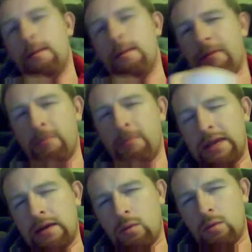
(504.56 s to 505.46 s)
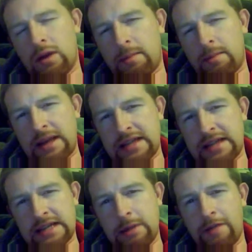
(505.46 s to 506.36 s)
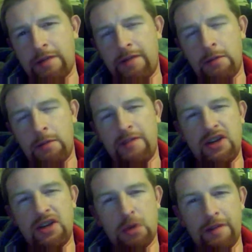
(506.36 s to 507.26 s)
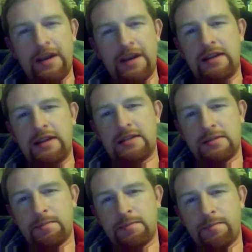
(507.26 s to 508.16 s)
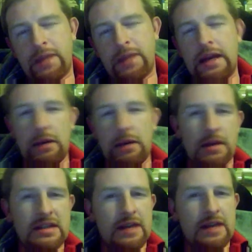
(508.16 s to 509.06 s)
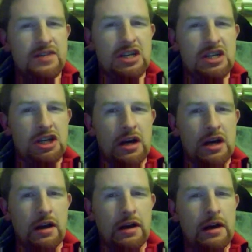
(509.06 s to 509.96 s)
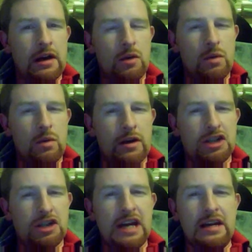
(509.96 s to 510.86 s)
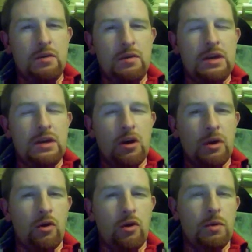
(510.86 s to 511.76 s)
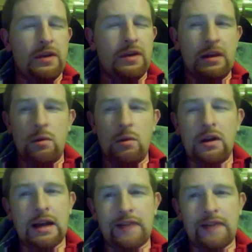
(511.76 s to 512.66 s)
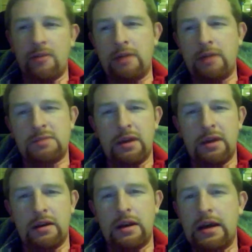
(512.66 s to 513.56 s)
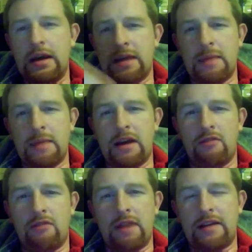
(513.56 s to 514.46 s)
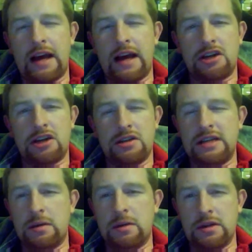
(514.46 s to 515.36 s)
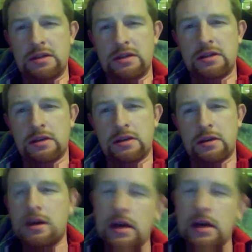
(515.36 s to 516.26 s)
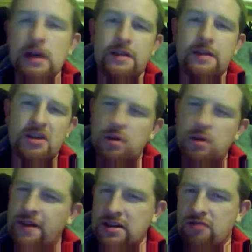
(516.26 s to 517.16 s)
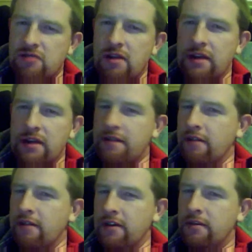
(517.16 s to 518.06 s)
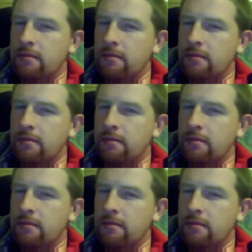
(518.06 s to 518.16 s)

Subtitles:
But for me, one of the best things about the film are the visual effects. Now, in this day of CGI, we are jaded, we know it all, we think that one click of a mouse button can make a great action sequence. The visual effects of Krull are different.